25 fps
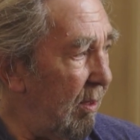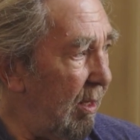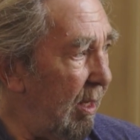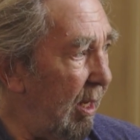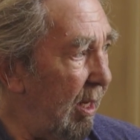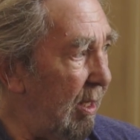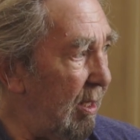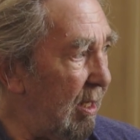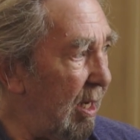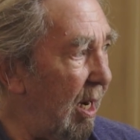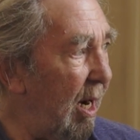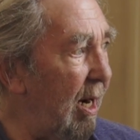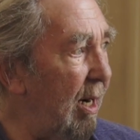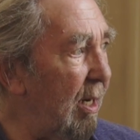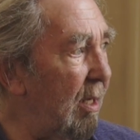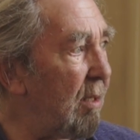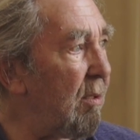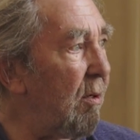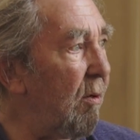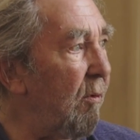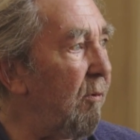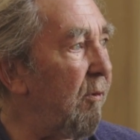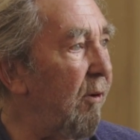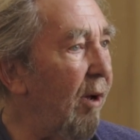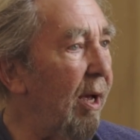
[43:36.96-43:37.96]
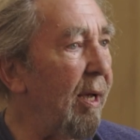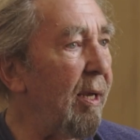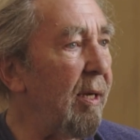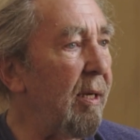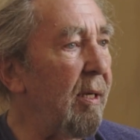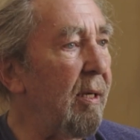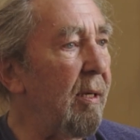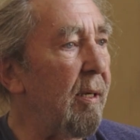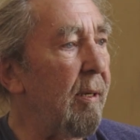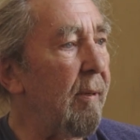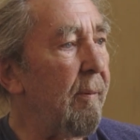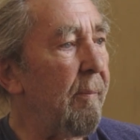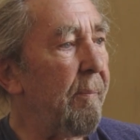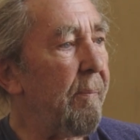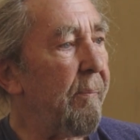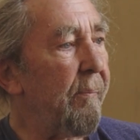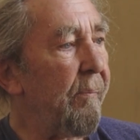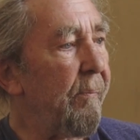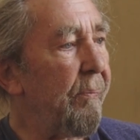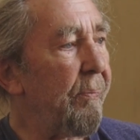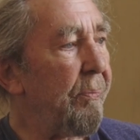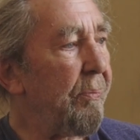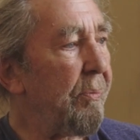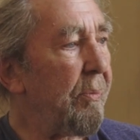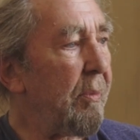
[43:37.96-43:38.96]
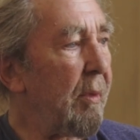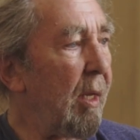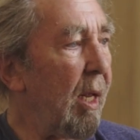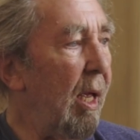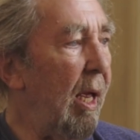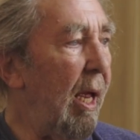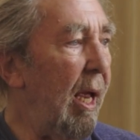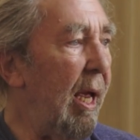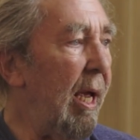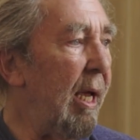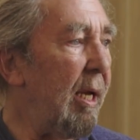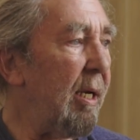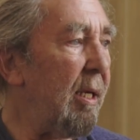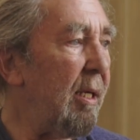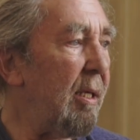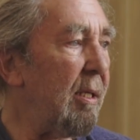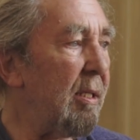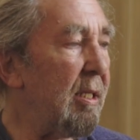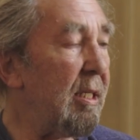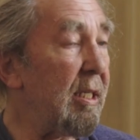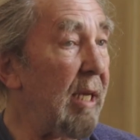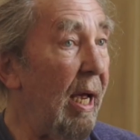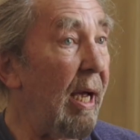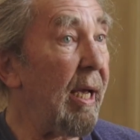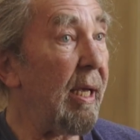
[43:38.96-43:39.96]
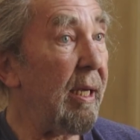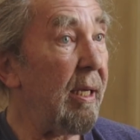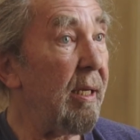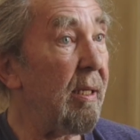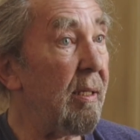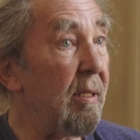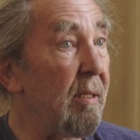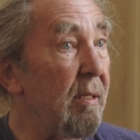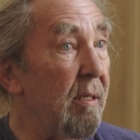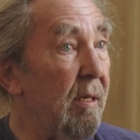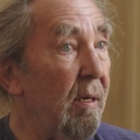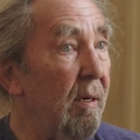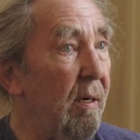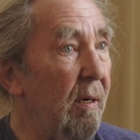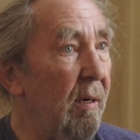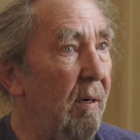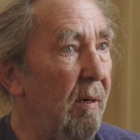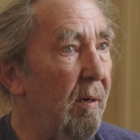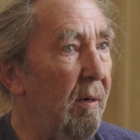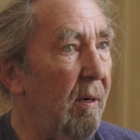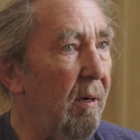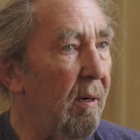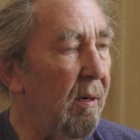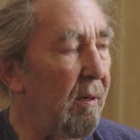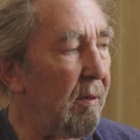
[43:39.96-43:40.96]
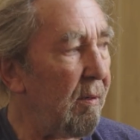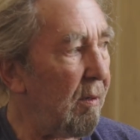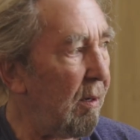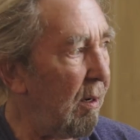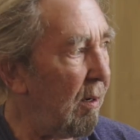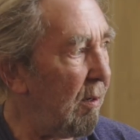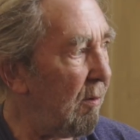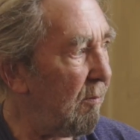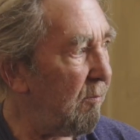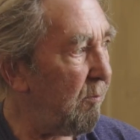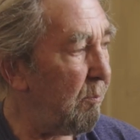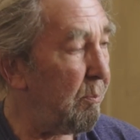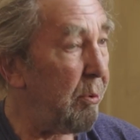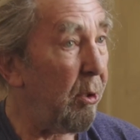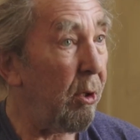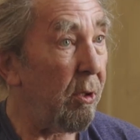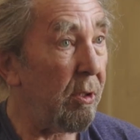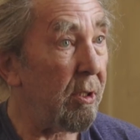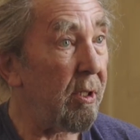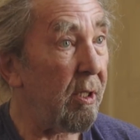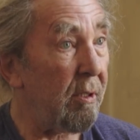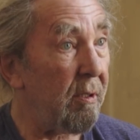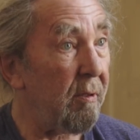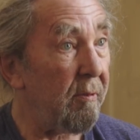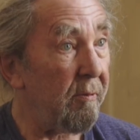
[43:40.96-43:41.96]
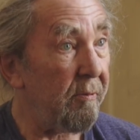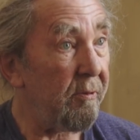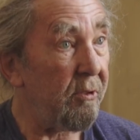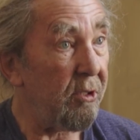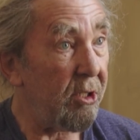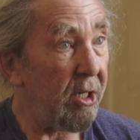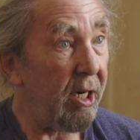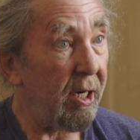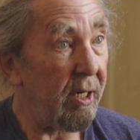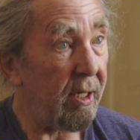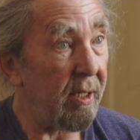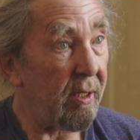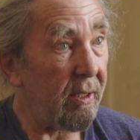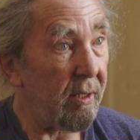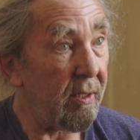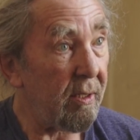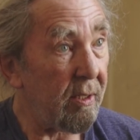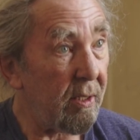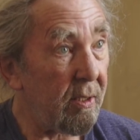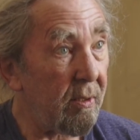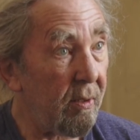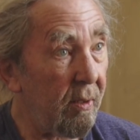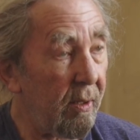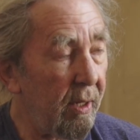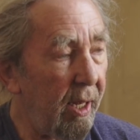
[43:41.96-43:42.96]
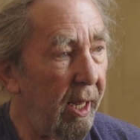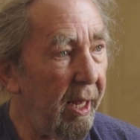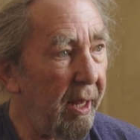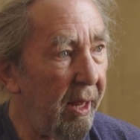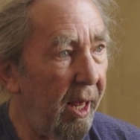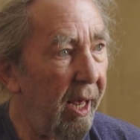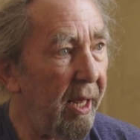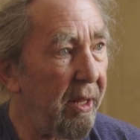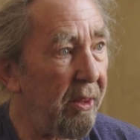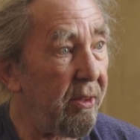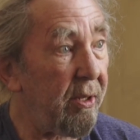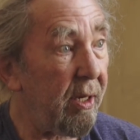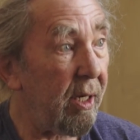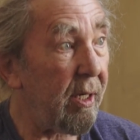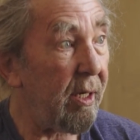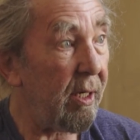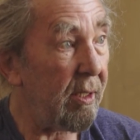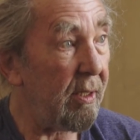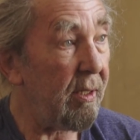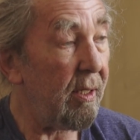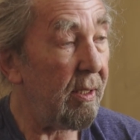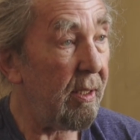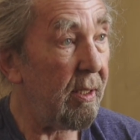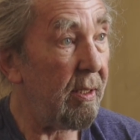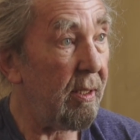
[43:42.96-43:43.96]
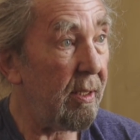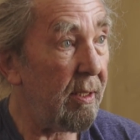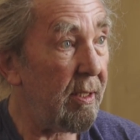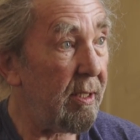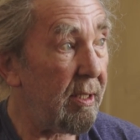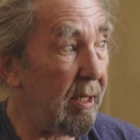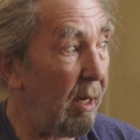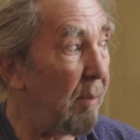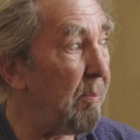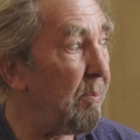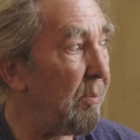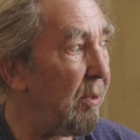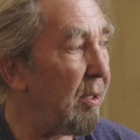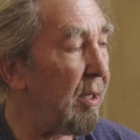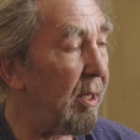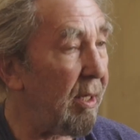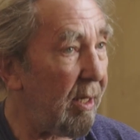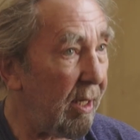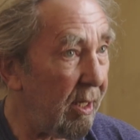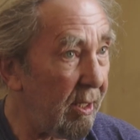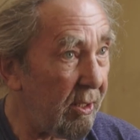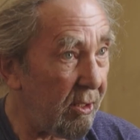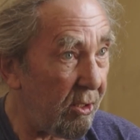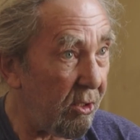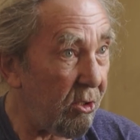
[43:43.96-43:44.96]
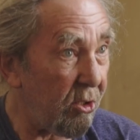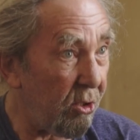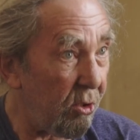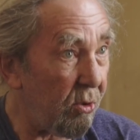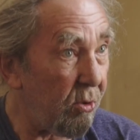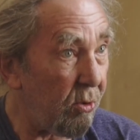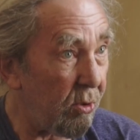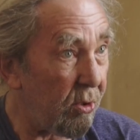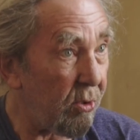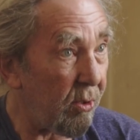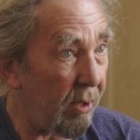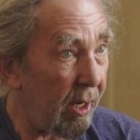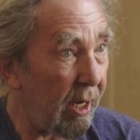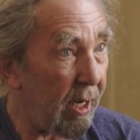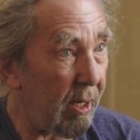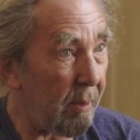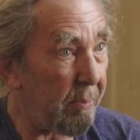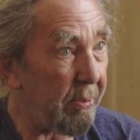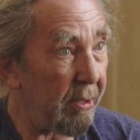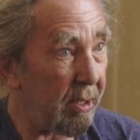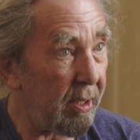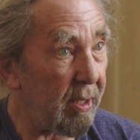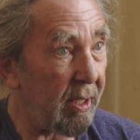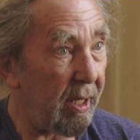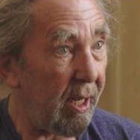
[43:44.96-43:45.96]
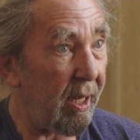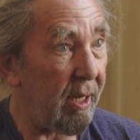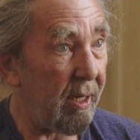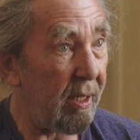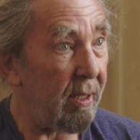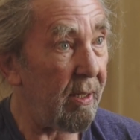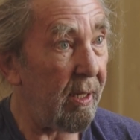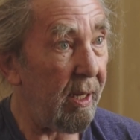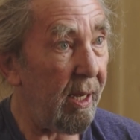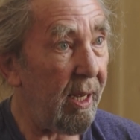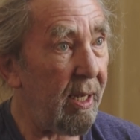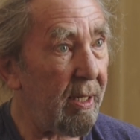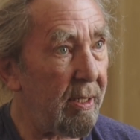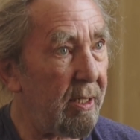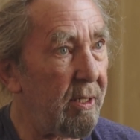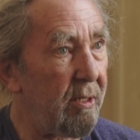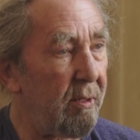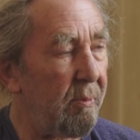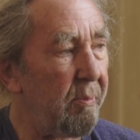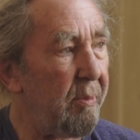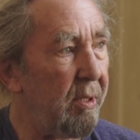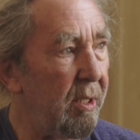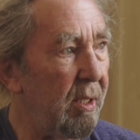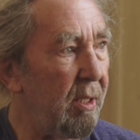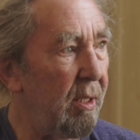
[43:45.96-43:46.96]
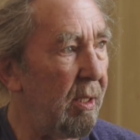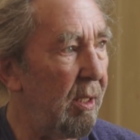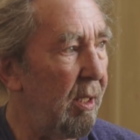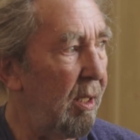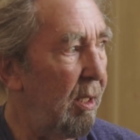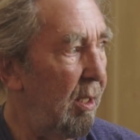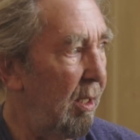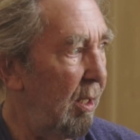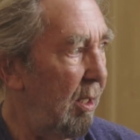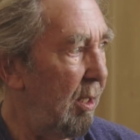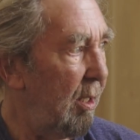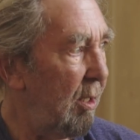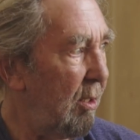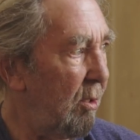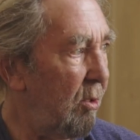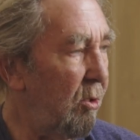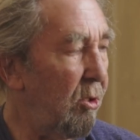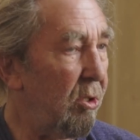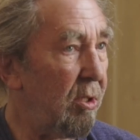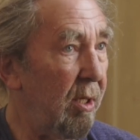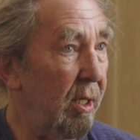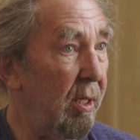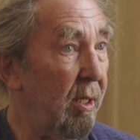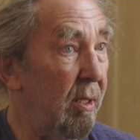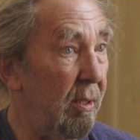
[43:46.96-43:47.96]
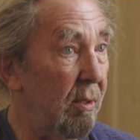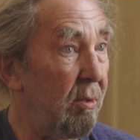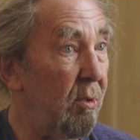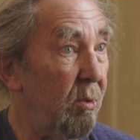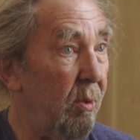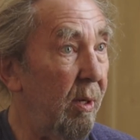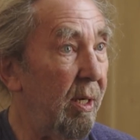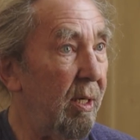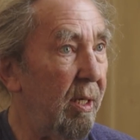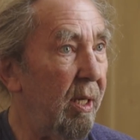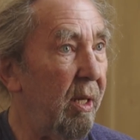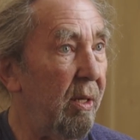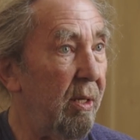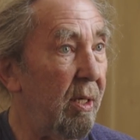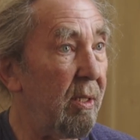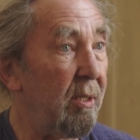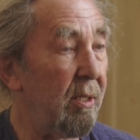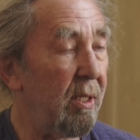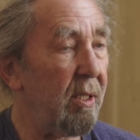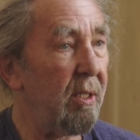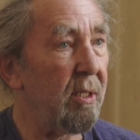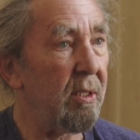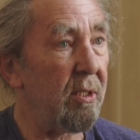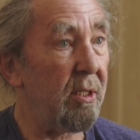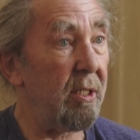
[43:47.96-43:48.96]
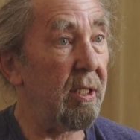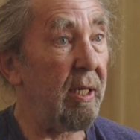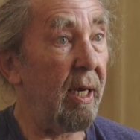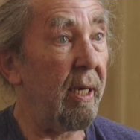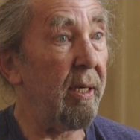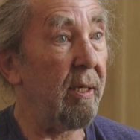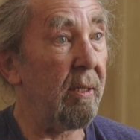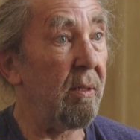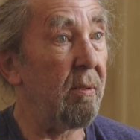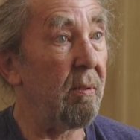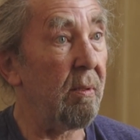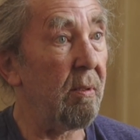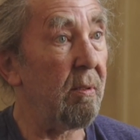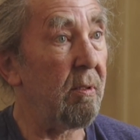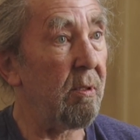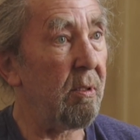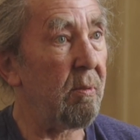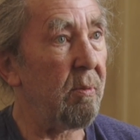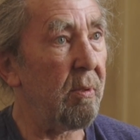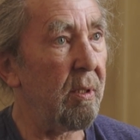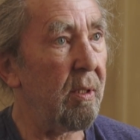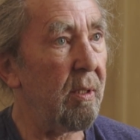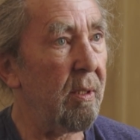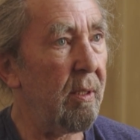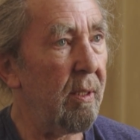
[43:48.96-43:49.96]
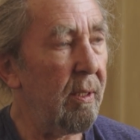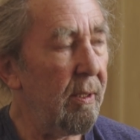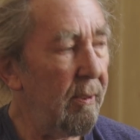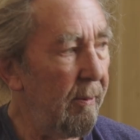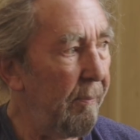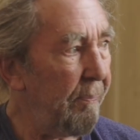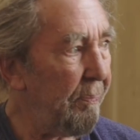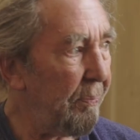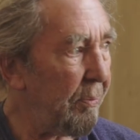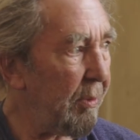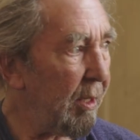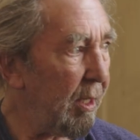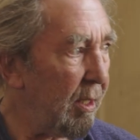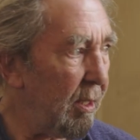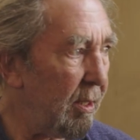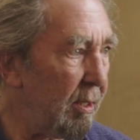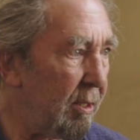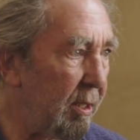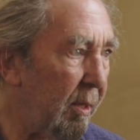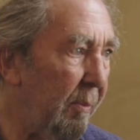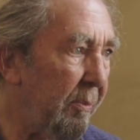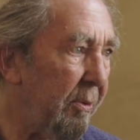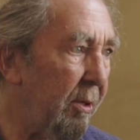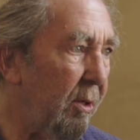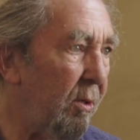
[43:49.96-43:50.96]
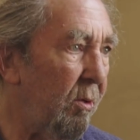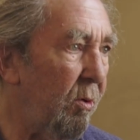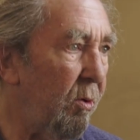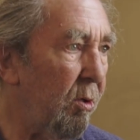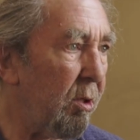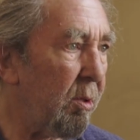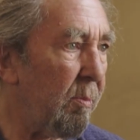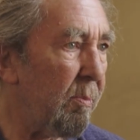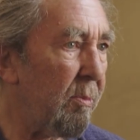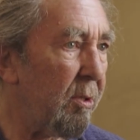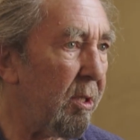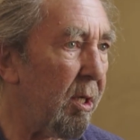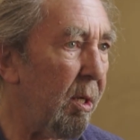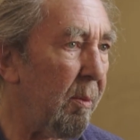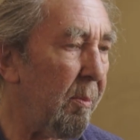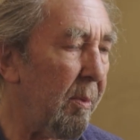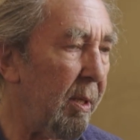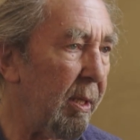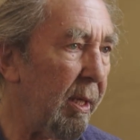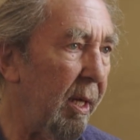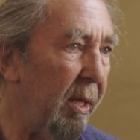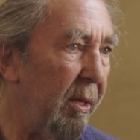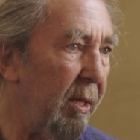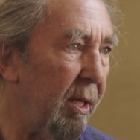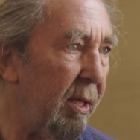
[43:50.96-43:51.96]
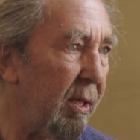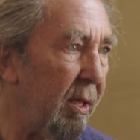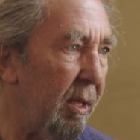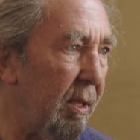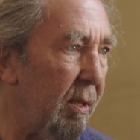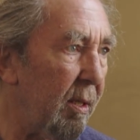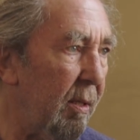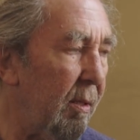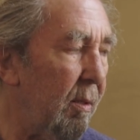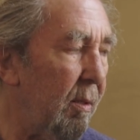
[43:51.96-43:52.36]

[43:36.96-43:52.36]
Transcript: It's hard to find any signs of positive change. So I think something is due to happen again. It has to be. Usually the 20, 30 year cycles when something new comes up. And I think